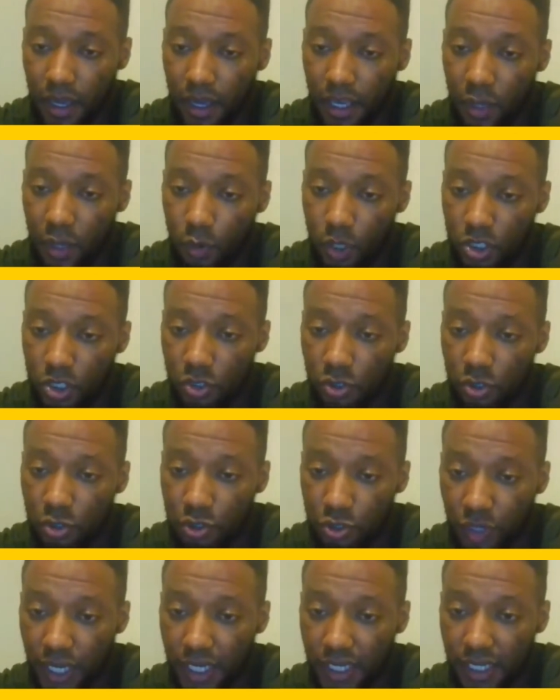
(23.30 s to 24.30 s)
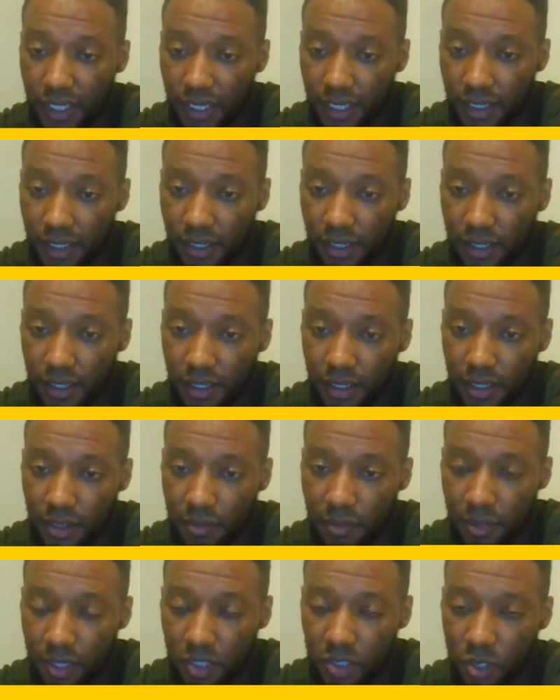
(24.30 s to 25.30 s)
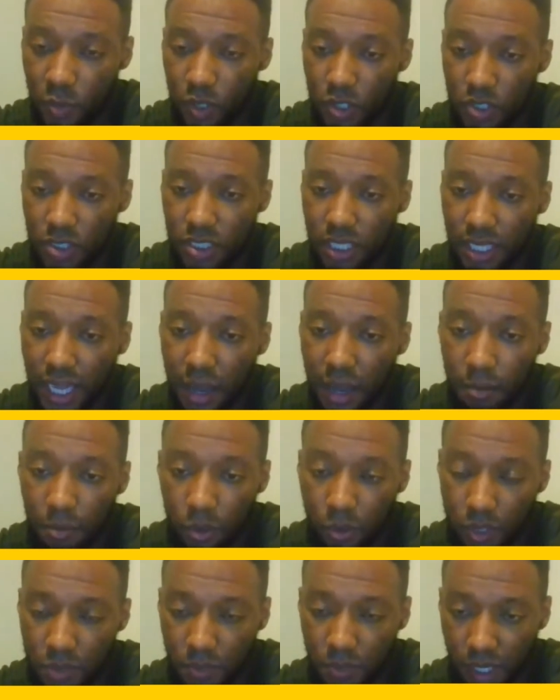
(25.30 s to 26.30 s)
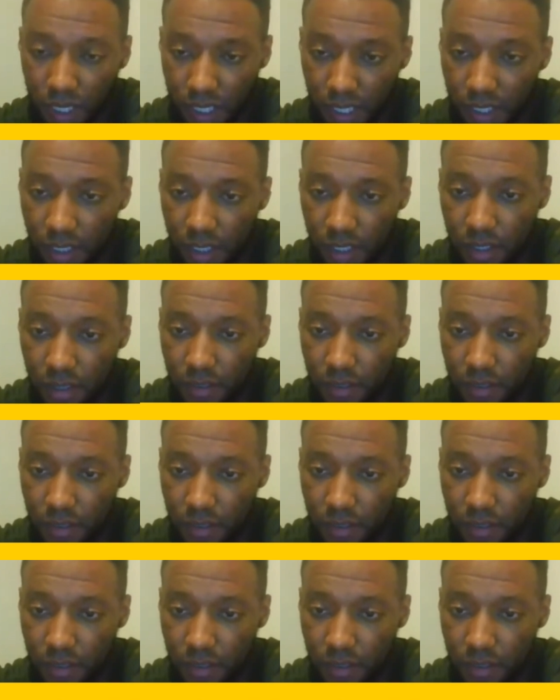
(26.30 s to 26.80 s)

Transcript: He wants to do trading because he wants to gamble his money.